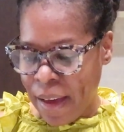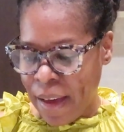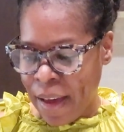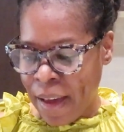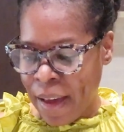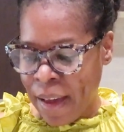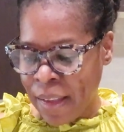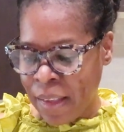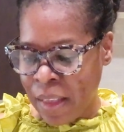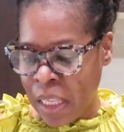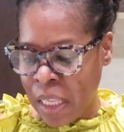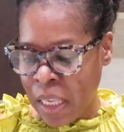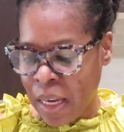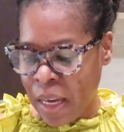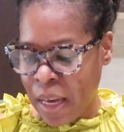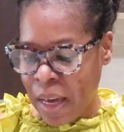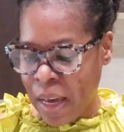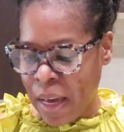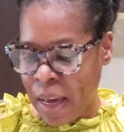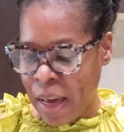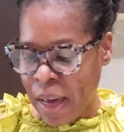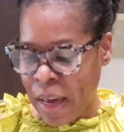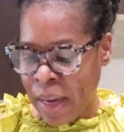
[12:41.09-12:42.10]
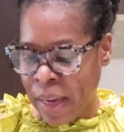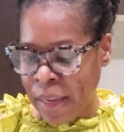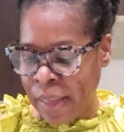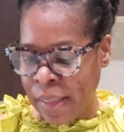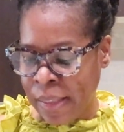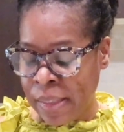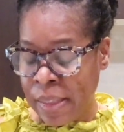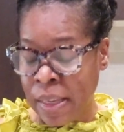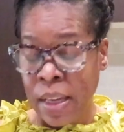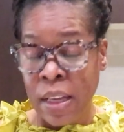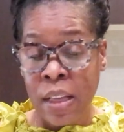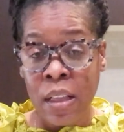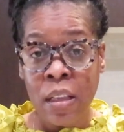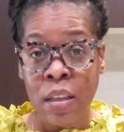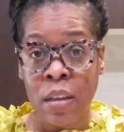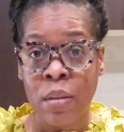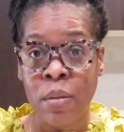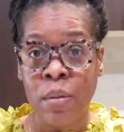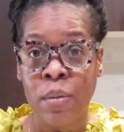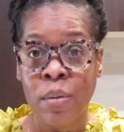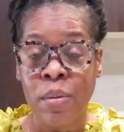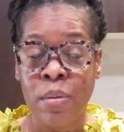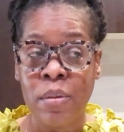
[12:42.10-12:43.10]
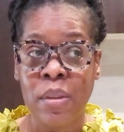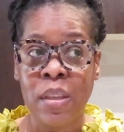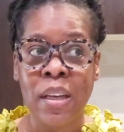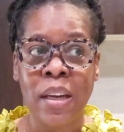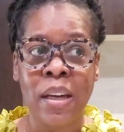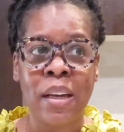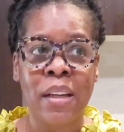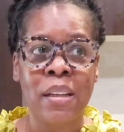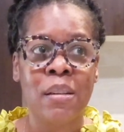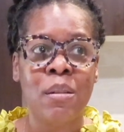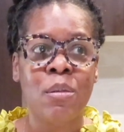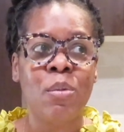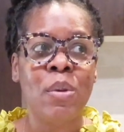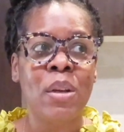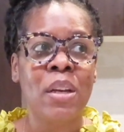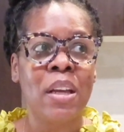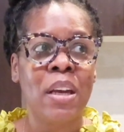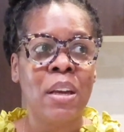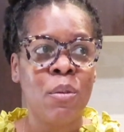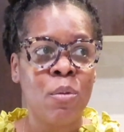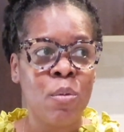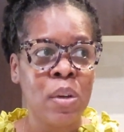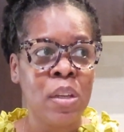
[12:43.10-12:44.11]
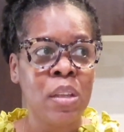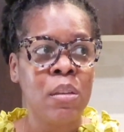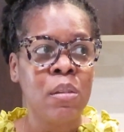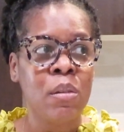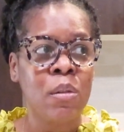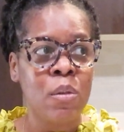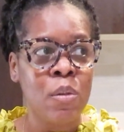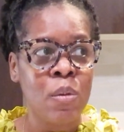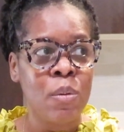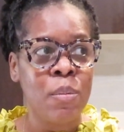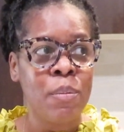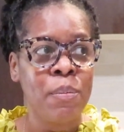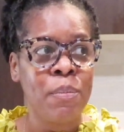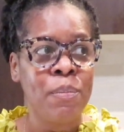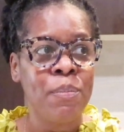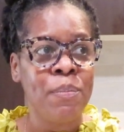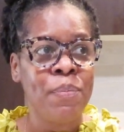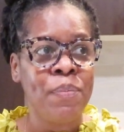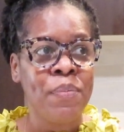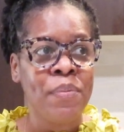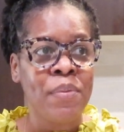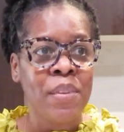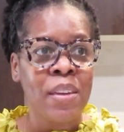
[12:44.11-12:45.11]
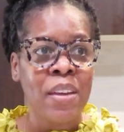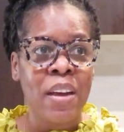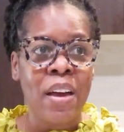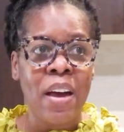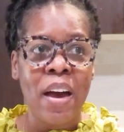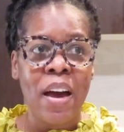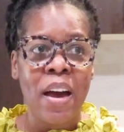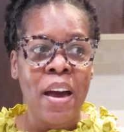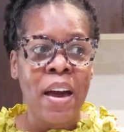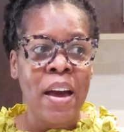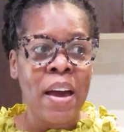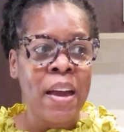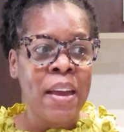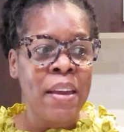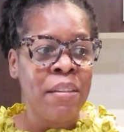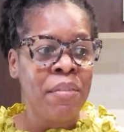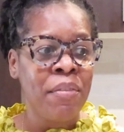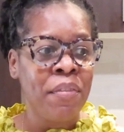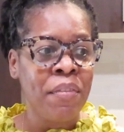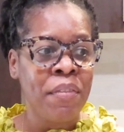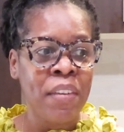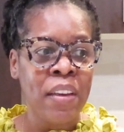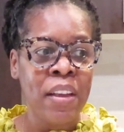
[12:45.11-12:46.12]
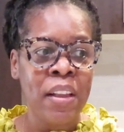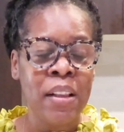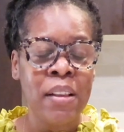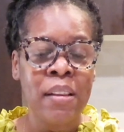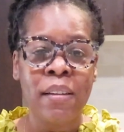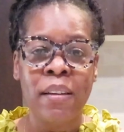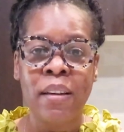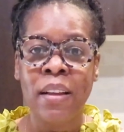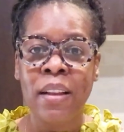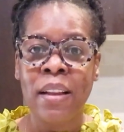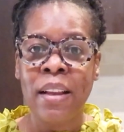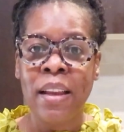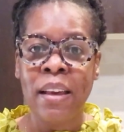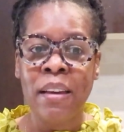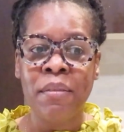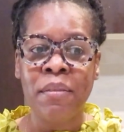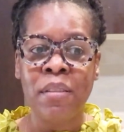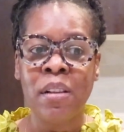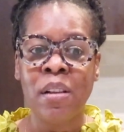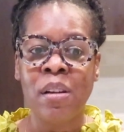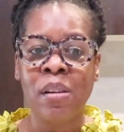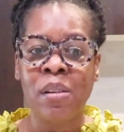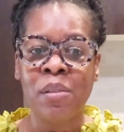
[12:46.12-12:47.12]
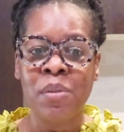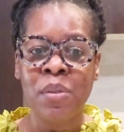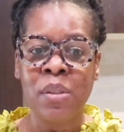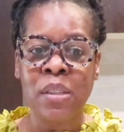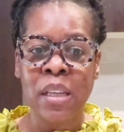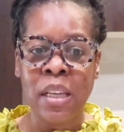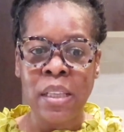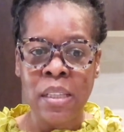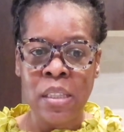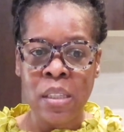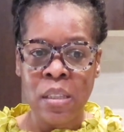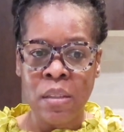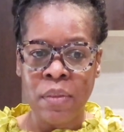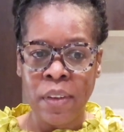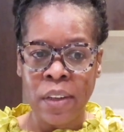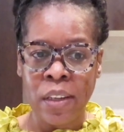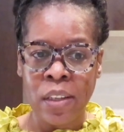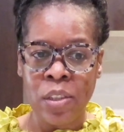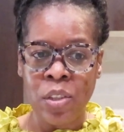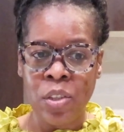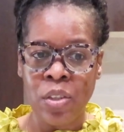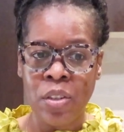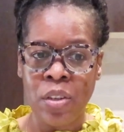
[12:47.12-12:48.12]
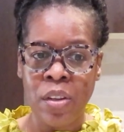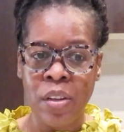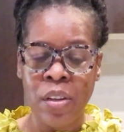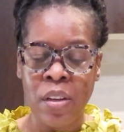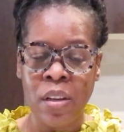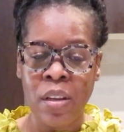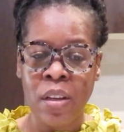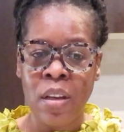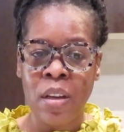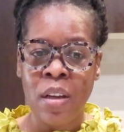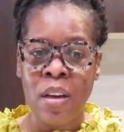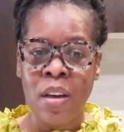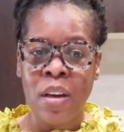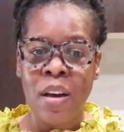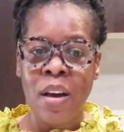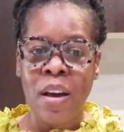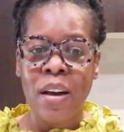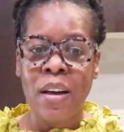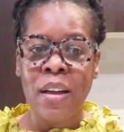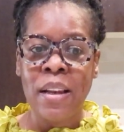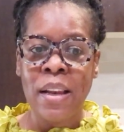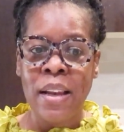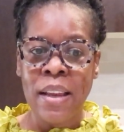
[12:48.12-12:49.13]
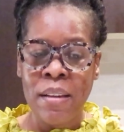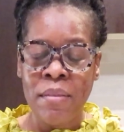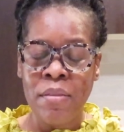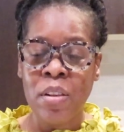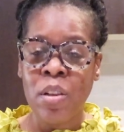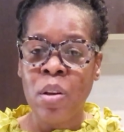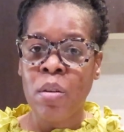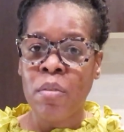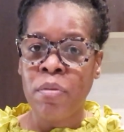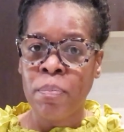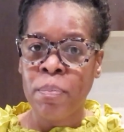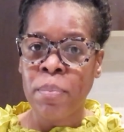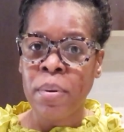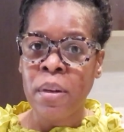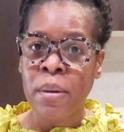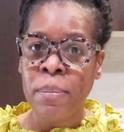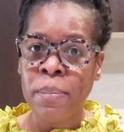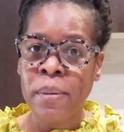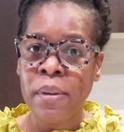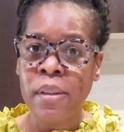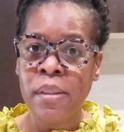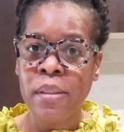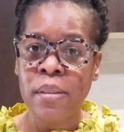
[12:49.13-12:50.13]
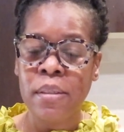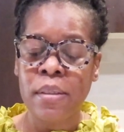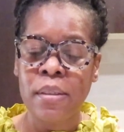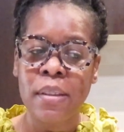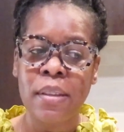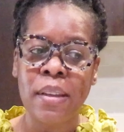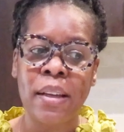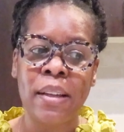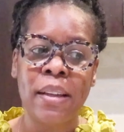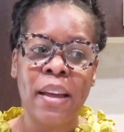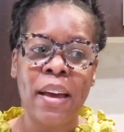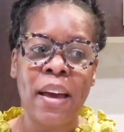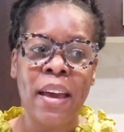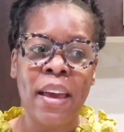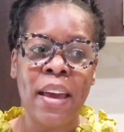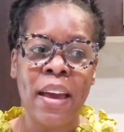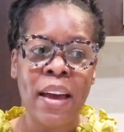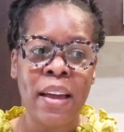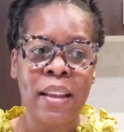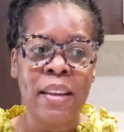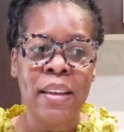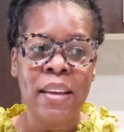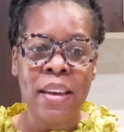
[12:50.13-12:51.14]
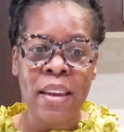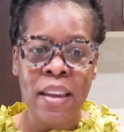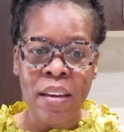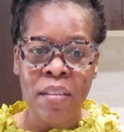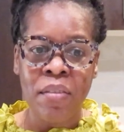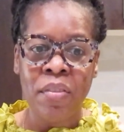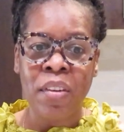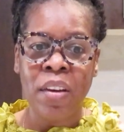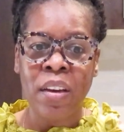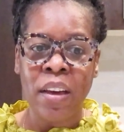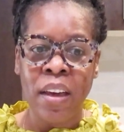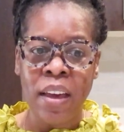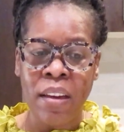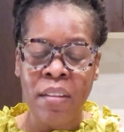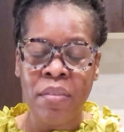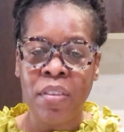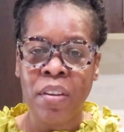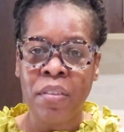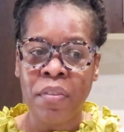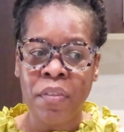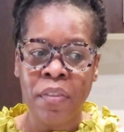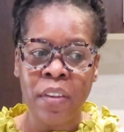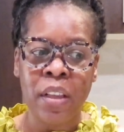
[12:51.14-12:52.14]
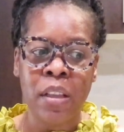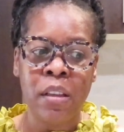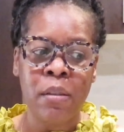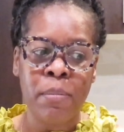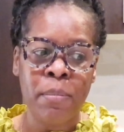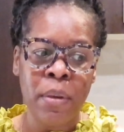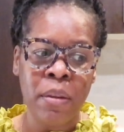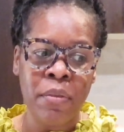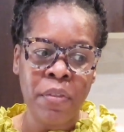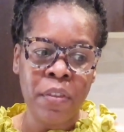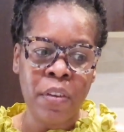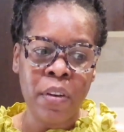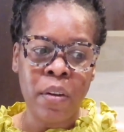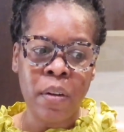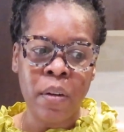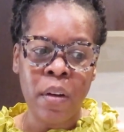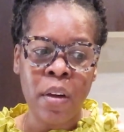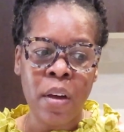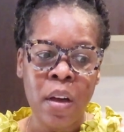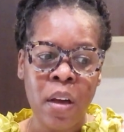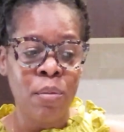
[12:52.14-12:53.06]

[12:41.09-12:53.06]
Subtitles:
And I tell you that when I went home, I felt a level of satisfaction, a level of purpose that I had never ever felt before.